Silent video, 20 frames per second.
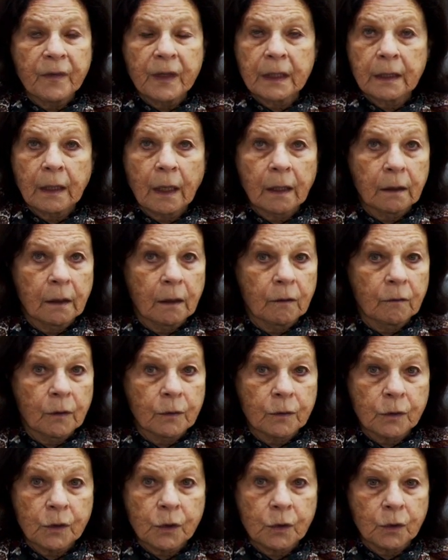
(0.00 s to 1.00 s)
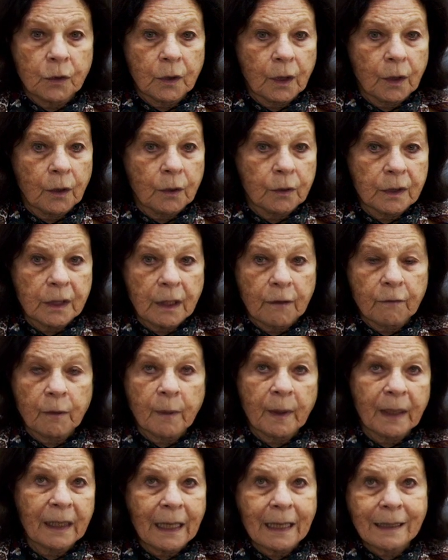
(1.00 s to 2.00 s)
They're not in their own studios.
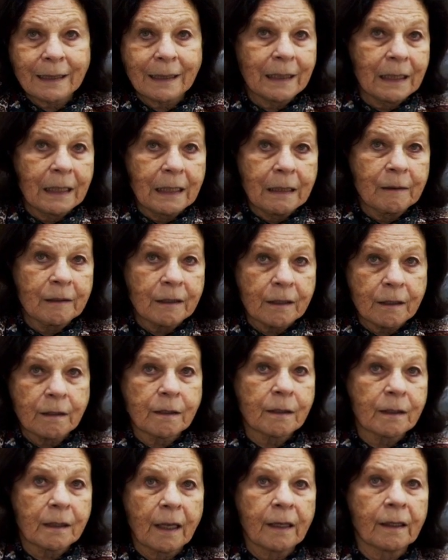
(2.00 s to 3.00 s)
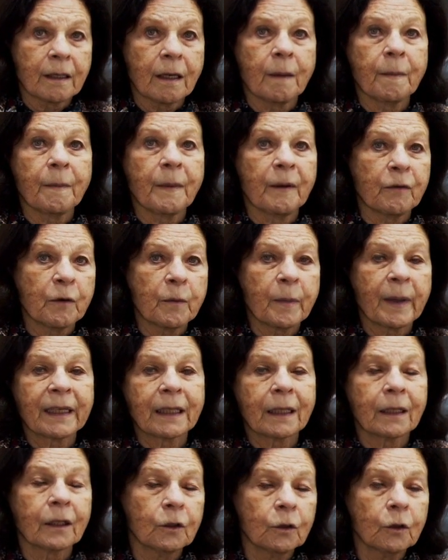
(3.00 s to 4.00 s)
Everybody has an easel set up. Everybody
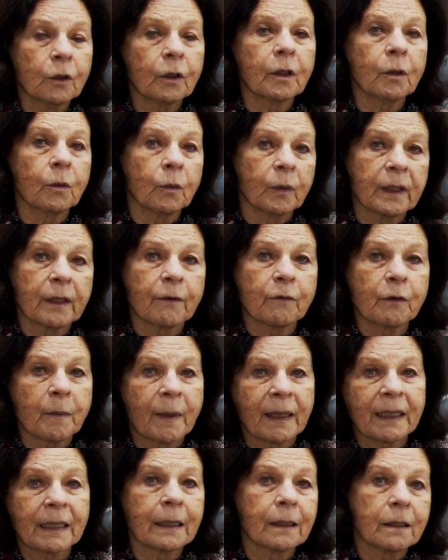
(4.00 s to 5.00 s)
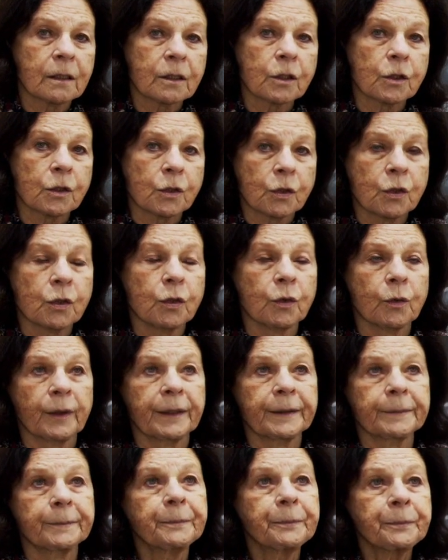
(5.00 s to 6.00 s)
can look at what everybody else is
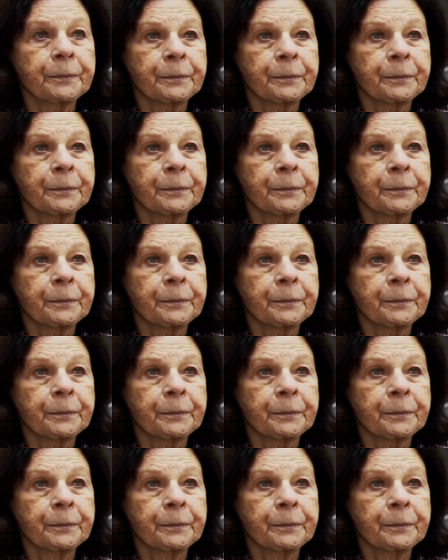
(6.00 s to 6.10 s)
doing.